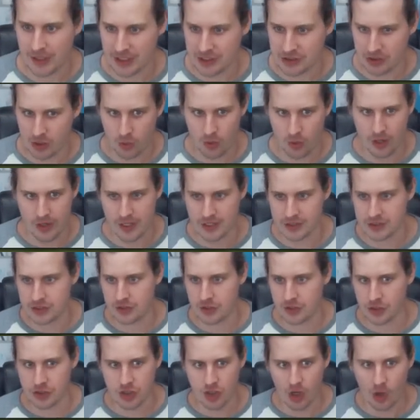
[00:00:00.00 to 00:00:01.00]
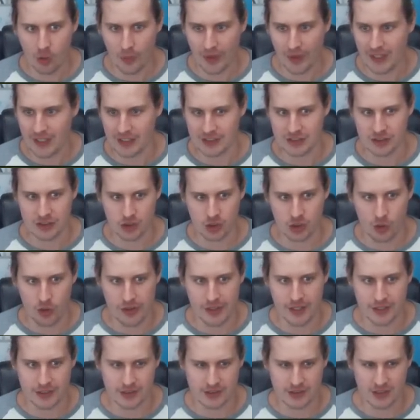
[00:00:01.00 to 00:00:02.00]
But he's scoring this. There's no way he doesn't
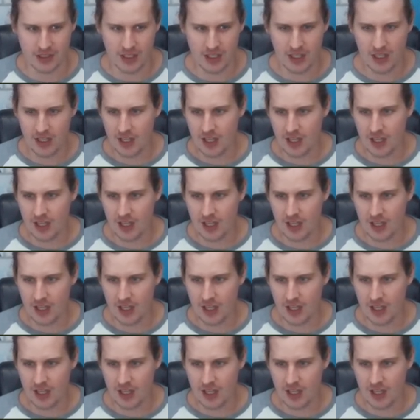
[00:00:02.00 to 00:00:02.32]
score this.